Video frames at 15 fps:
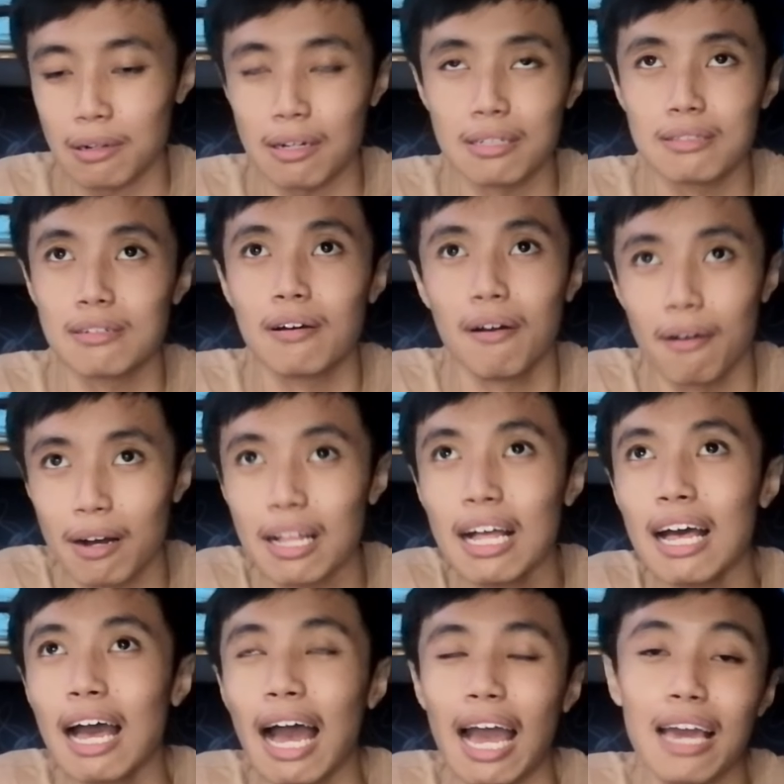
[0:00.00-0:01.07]
Because
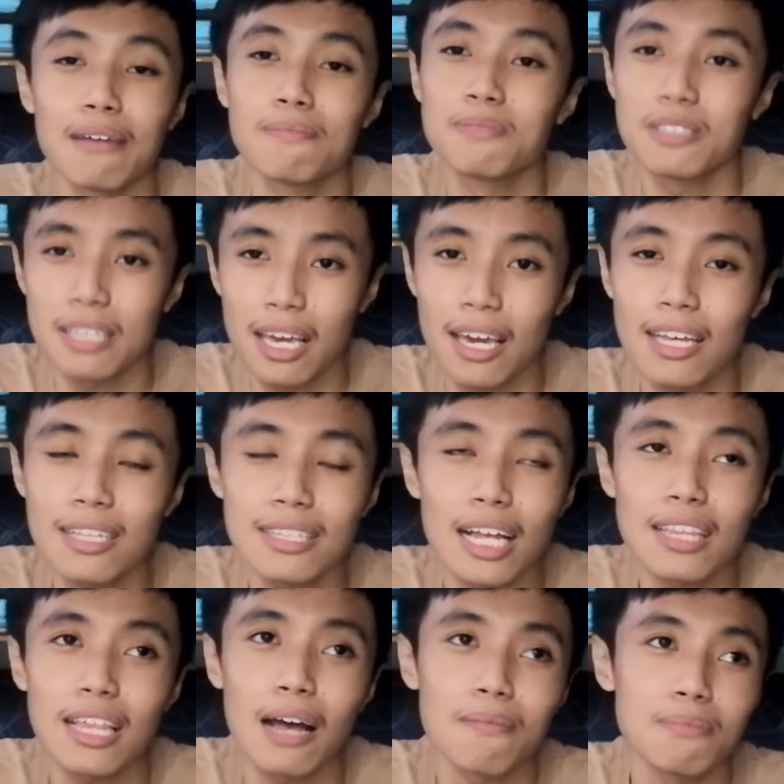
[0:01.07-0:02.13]
I've seen
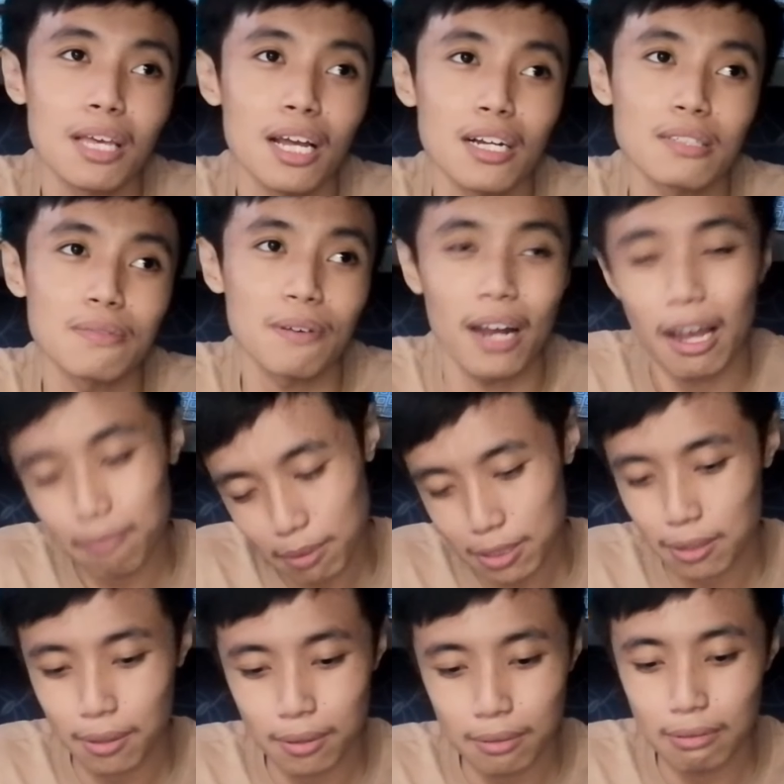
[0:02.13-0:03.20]
the thumbnails for
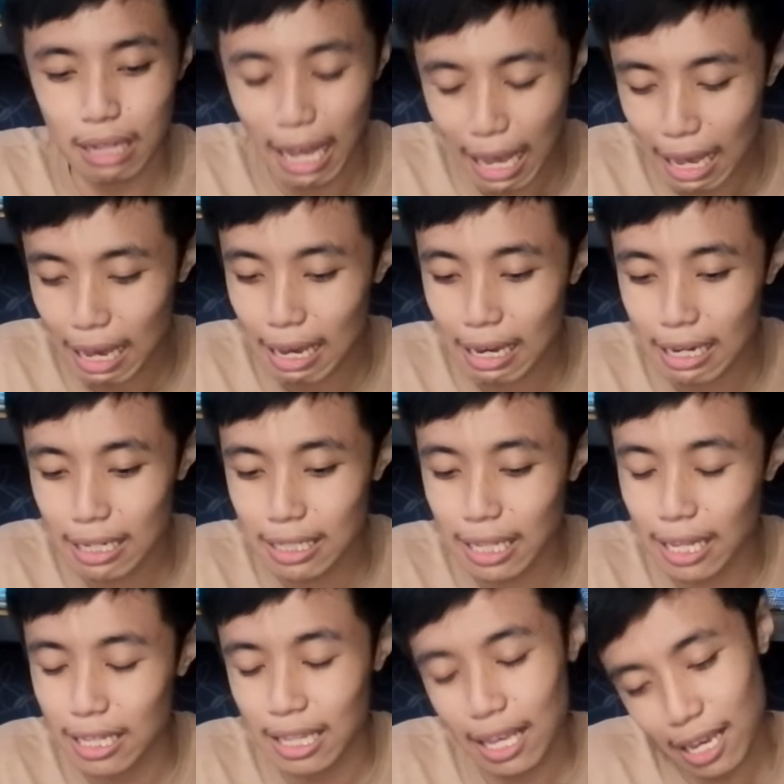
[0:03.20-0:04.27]
episode 9
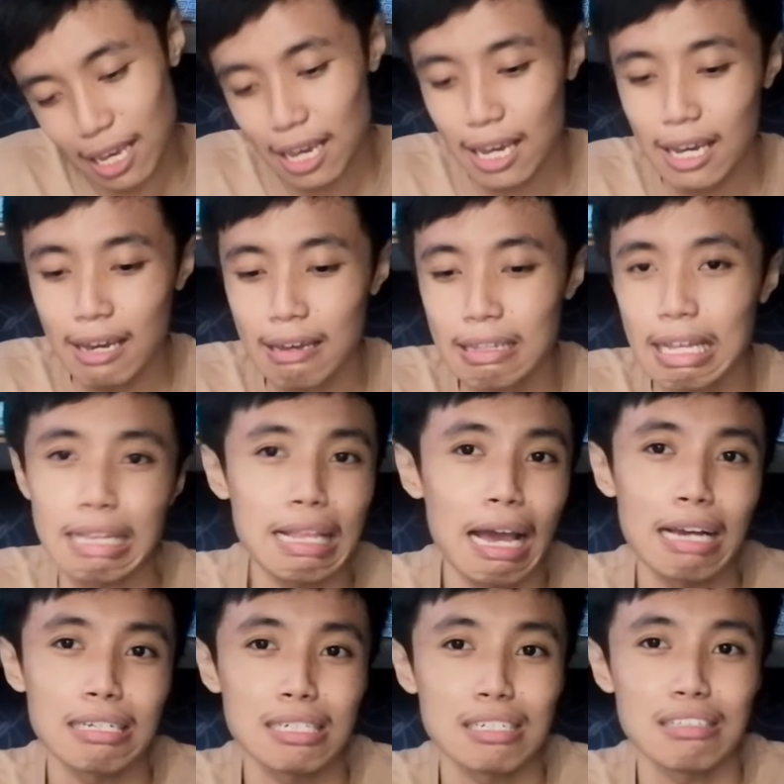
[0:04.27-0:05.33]
and 8, and
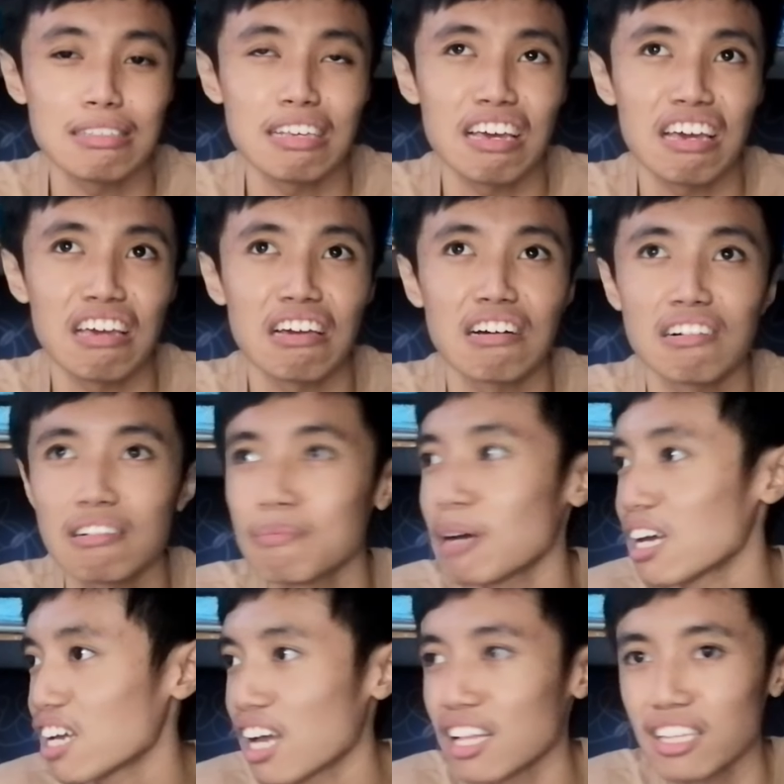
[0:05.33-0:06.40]
I should say, oh
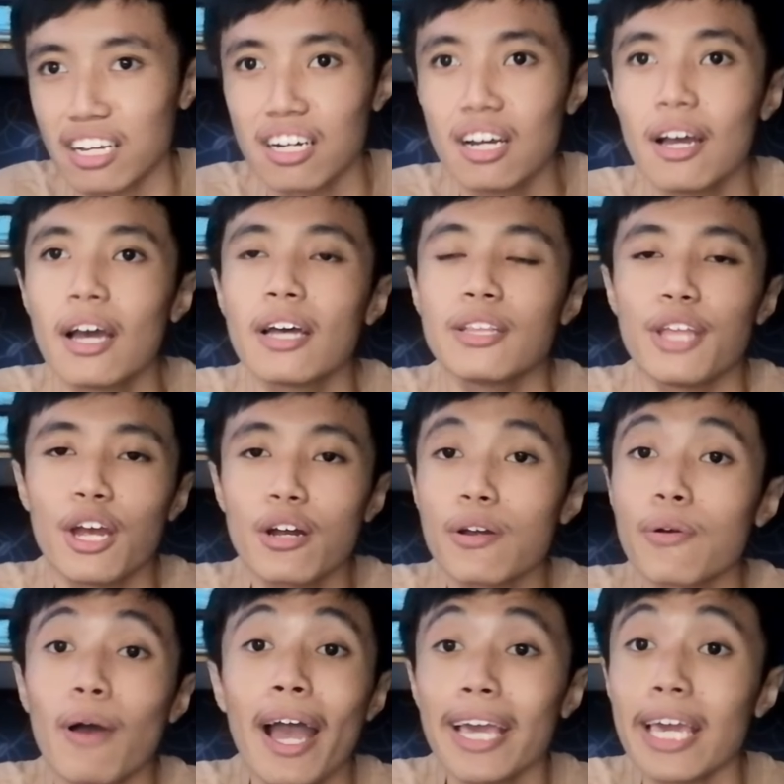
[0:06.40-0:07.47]
my god, they're
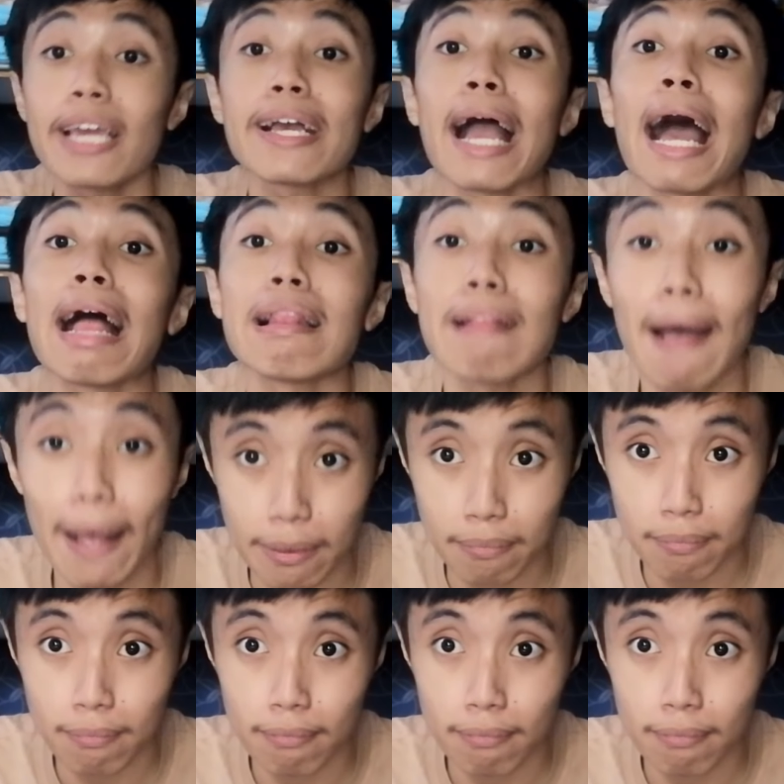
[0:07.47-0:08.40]
crying a lot.